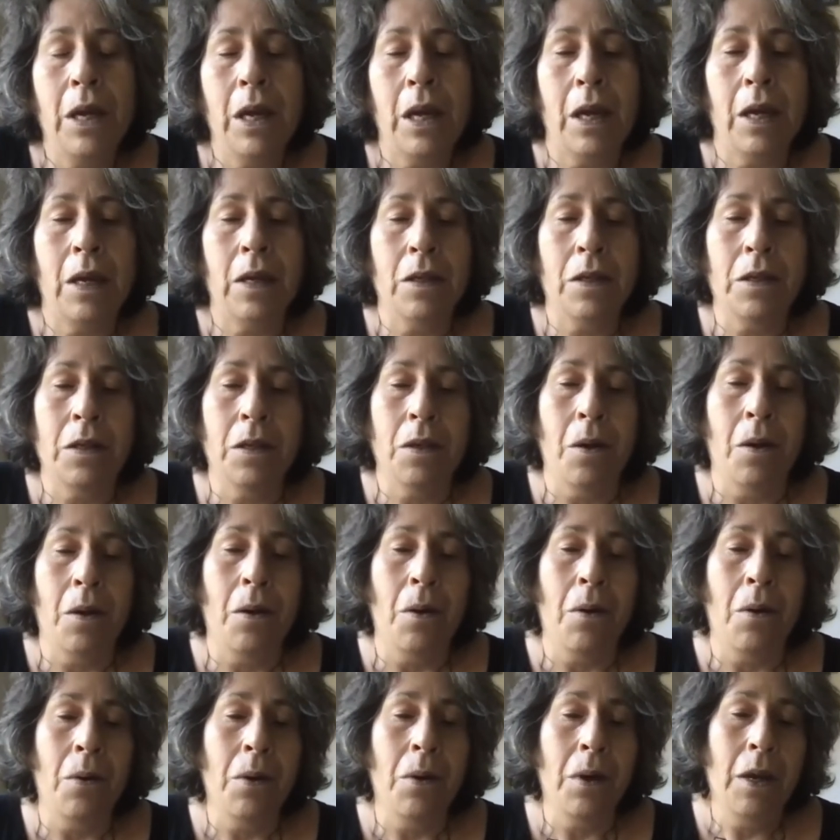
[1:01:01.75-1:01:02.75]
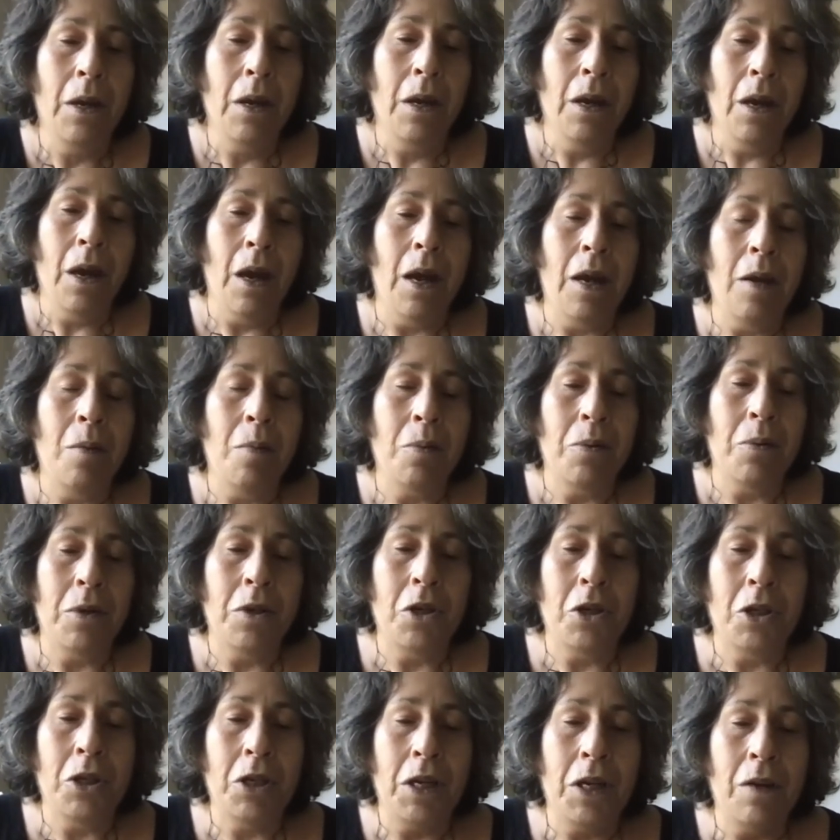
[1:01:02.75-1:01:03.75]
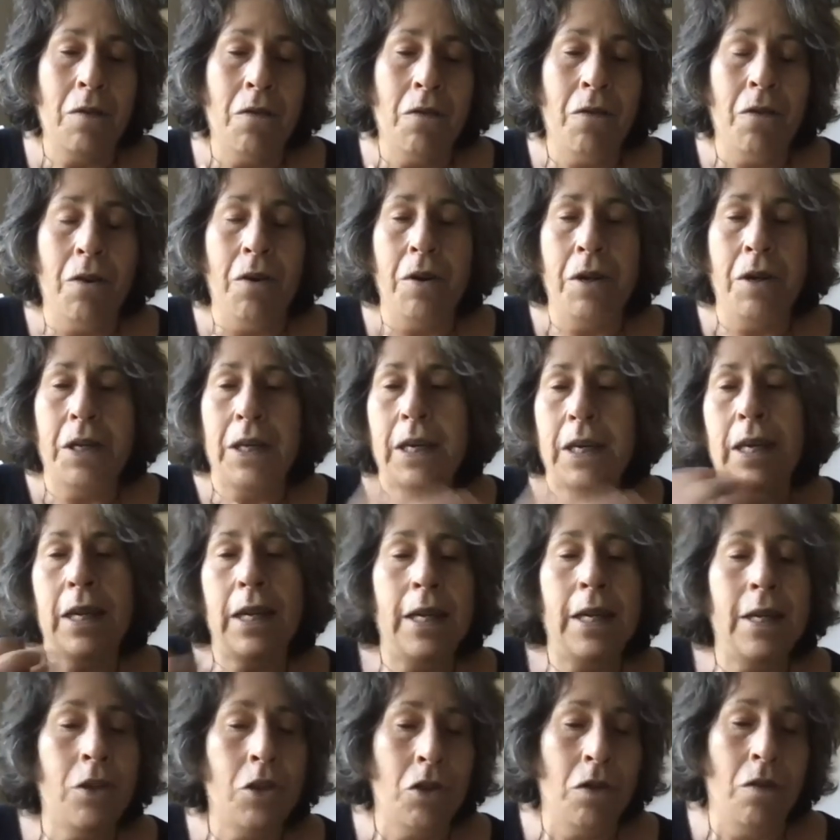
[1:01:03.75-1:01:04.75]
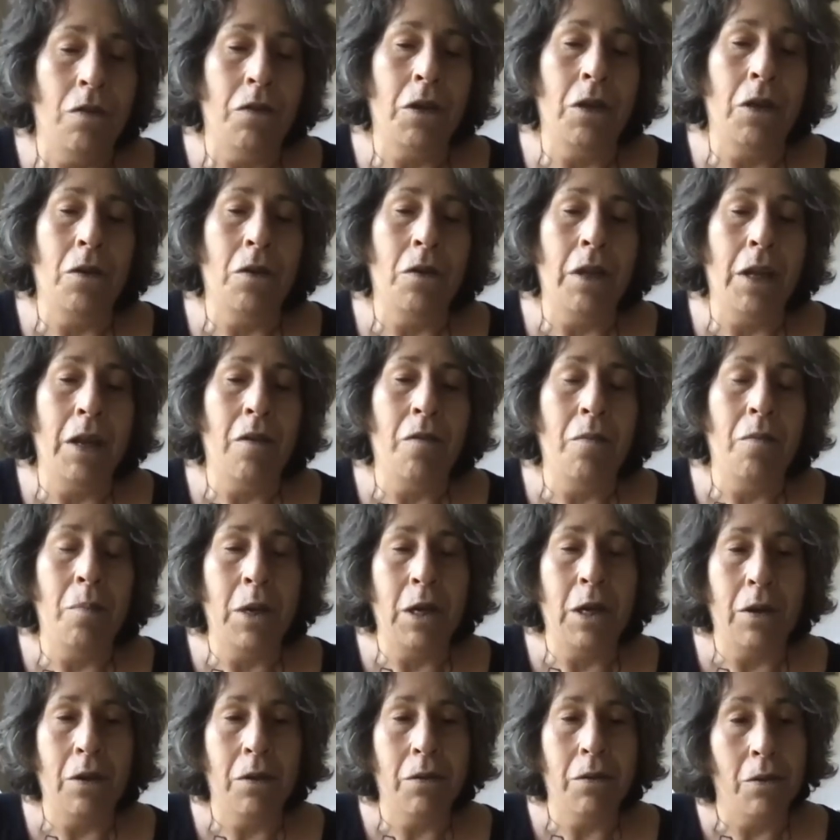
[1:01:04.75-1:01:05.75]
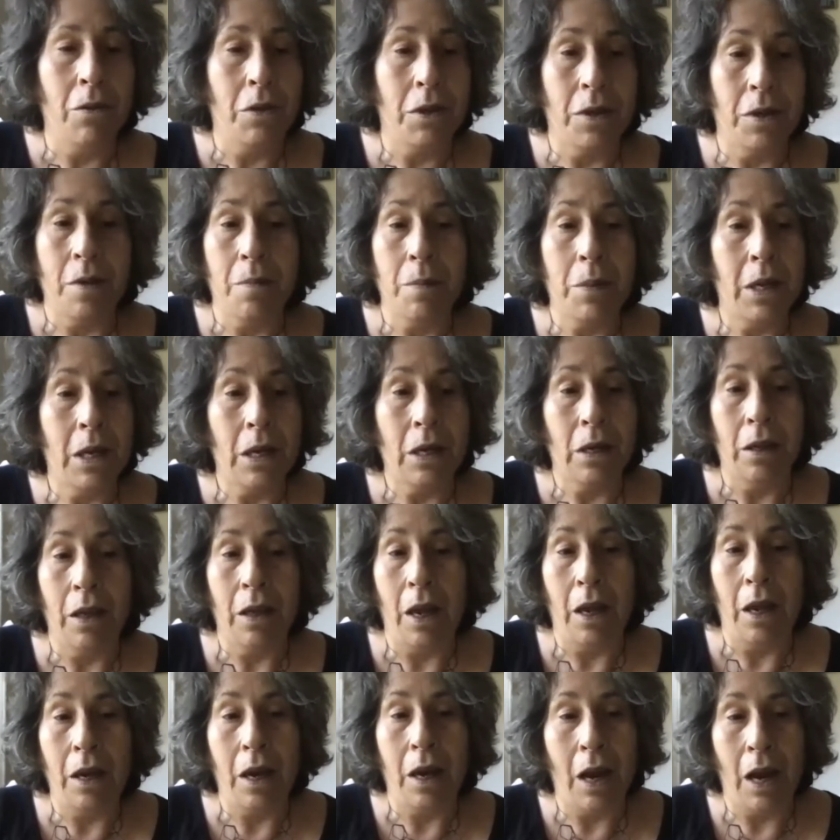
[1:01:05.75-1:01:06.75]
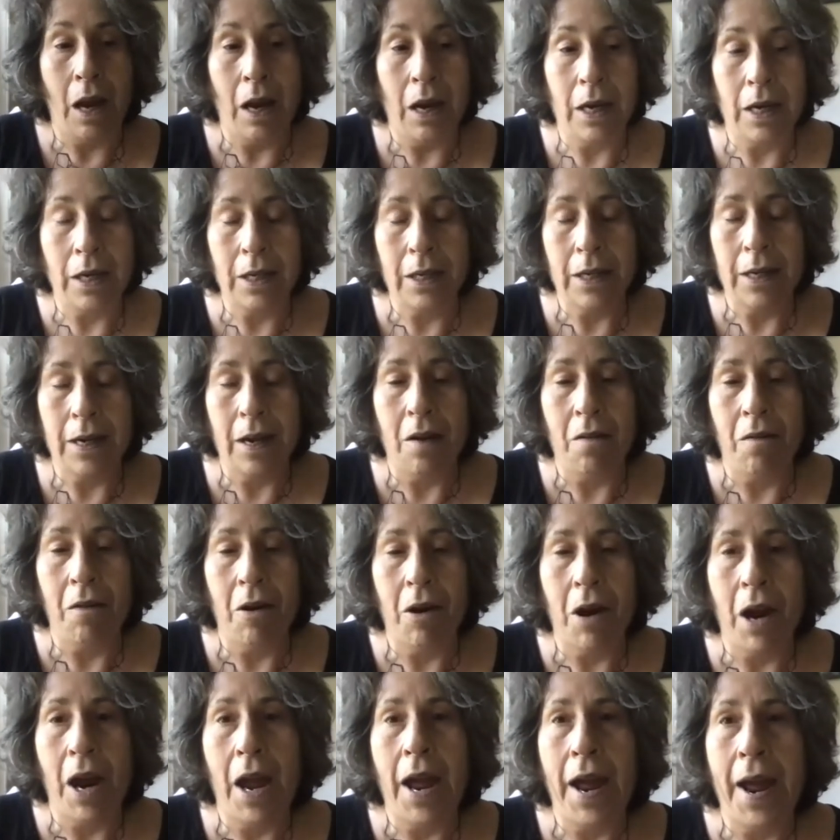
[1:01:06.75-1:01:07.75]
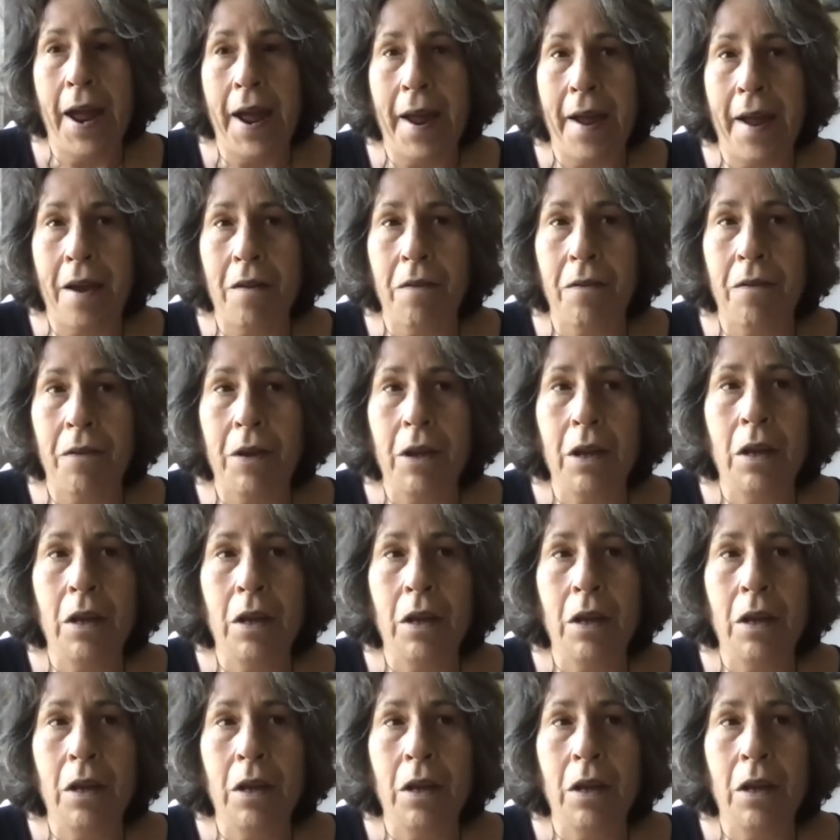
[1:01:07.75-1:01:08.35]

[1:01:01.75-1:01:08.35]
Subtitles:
And so I appreciate for each of you that have been through something that I never have,